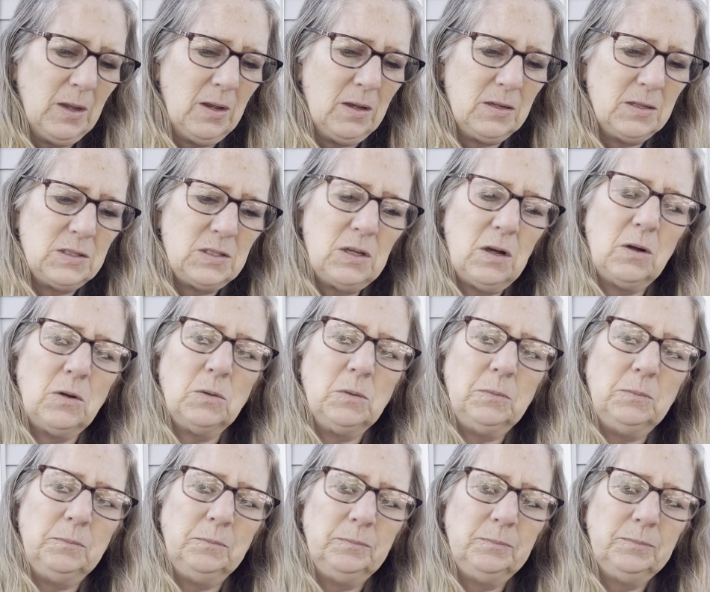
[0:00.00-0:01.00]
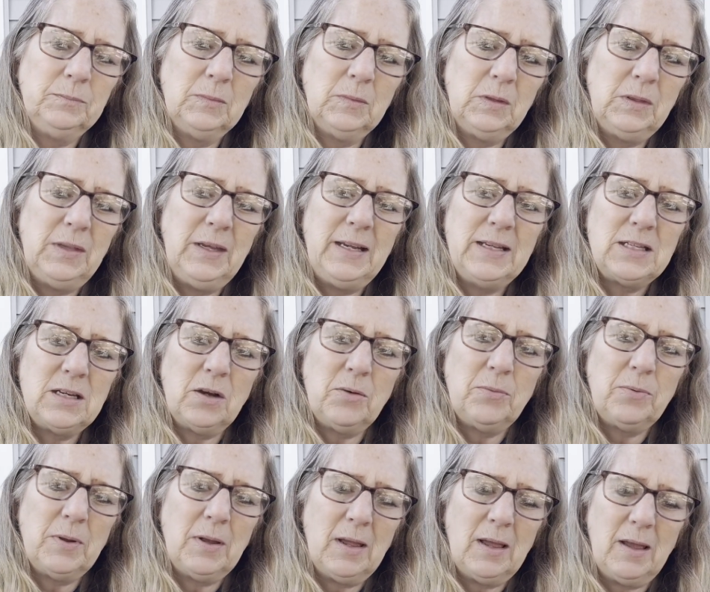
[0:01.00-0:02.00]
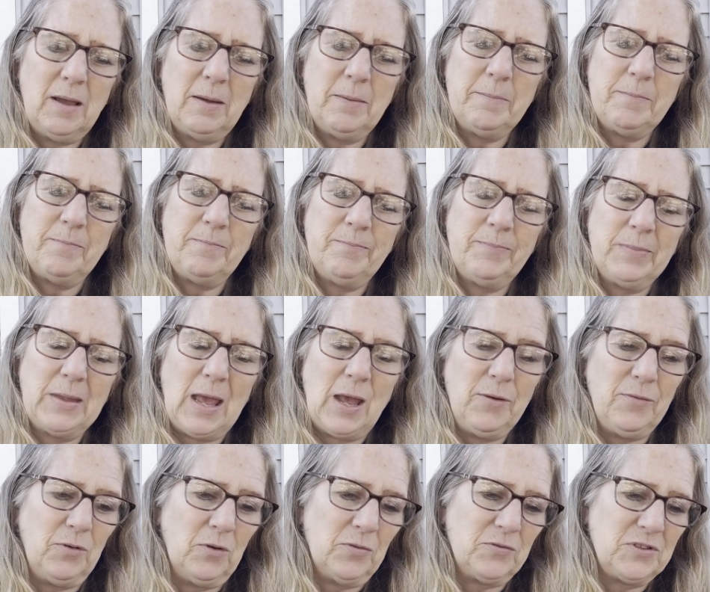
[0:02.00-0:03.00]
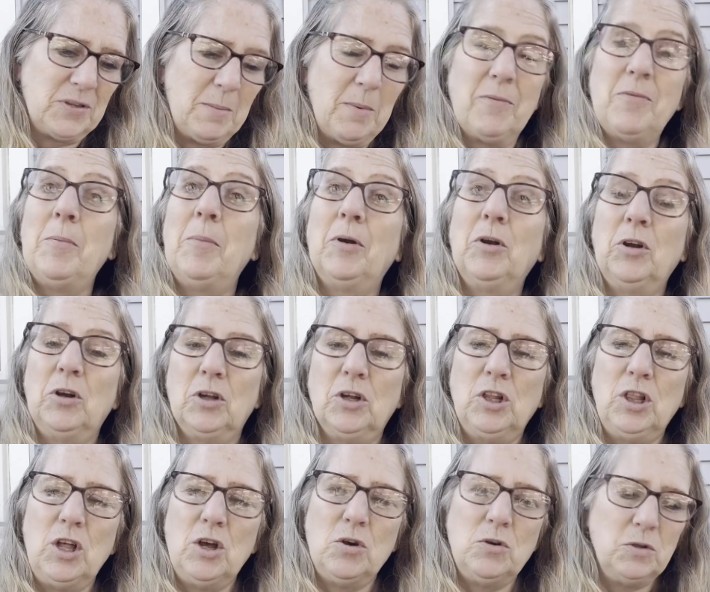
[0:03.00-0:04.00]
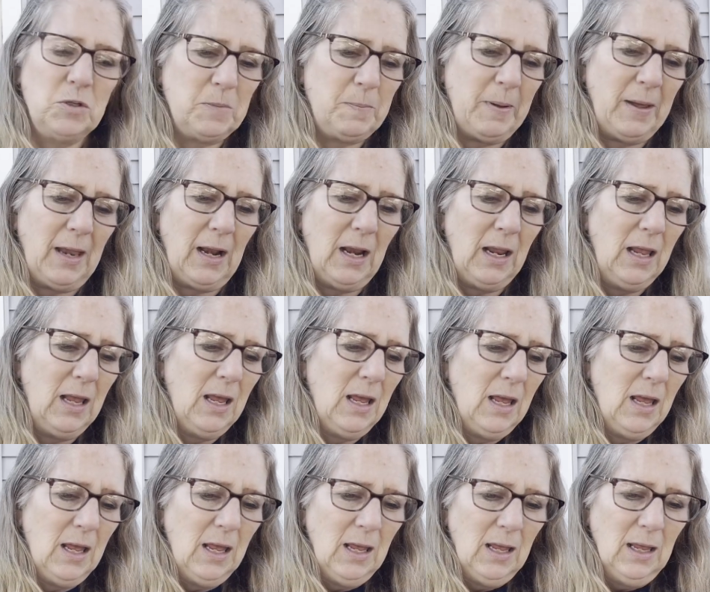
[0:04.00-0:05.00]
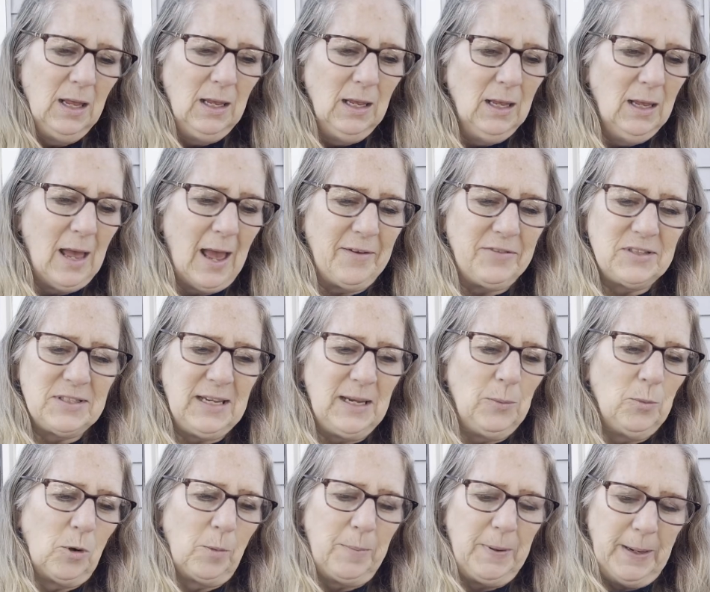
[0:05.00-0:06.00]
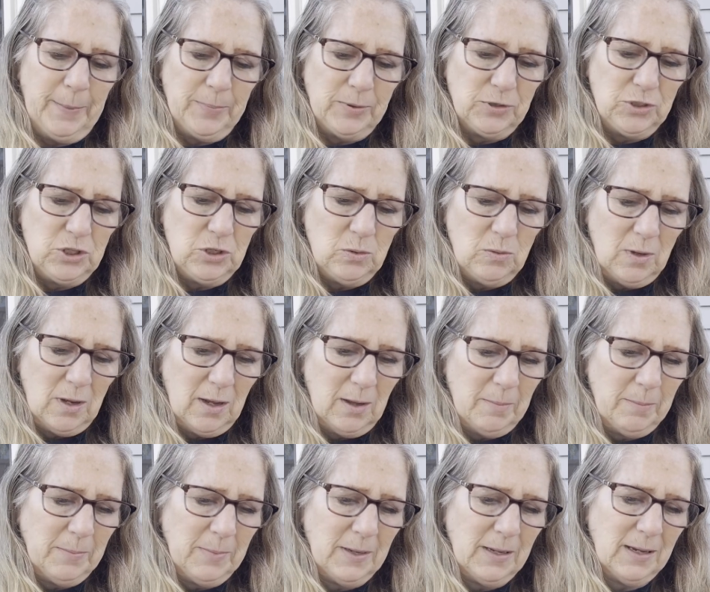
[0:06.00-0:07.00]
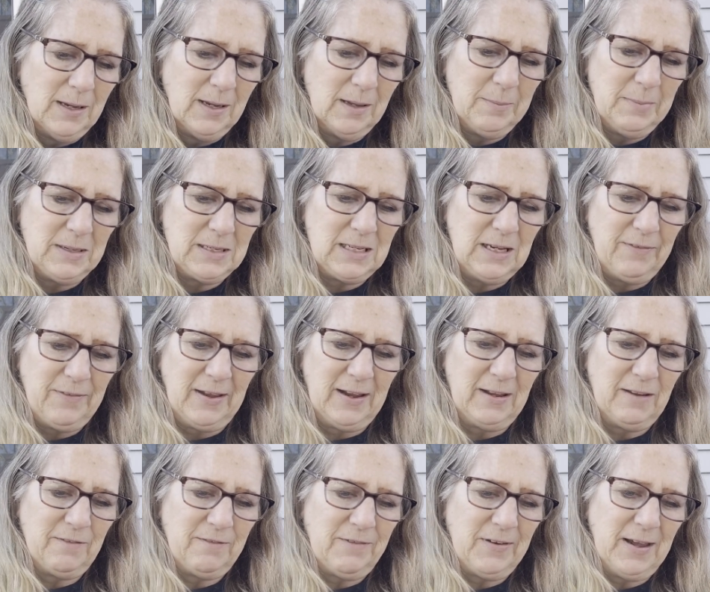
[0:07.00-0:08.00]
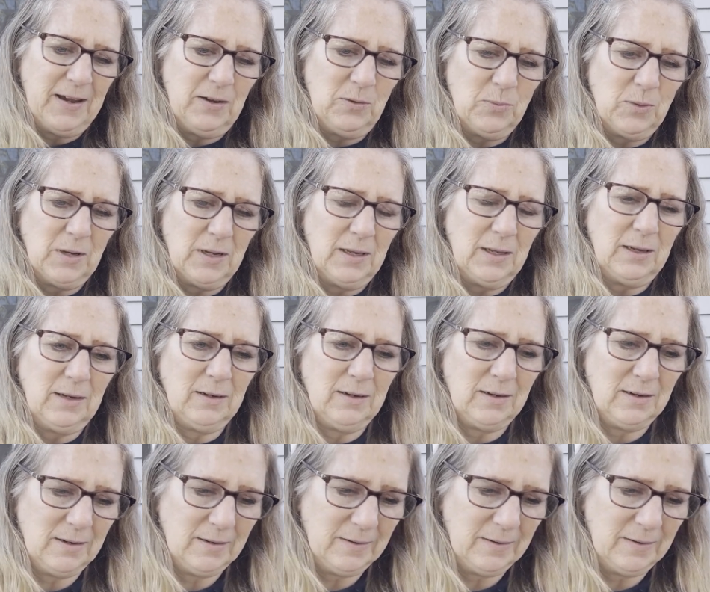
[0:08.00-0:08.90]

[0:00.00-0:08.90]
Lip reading: So these are, I don't even know if some of them are going to close, but I've seen where people do them. Let me see if I can find one.